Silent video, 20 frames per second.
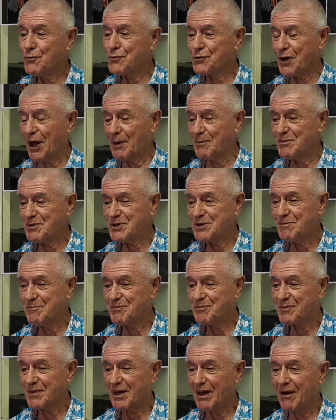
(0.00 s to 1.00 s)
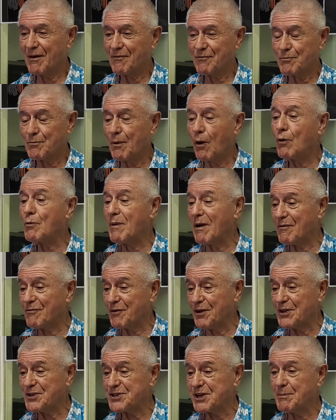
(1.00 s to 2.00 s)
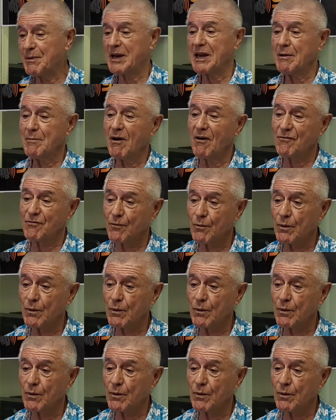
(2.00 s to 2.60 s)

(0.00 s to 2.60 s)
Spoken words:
times, all my friends say, "Clément,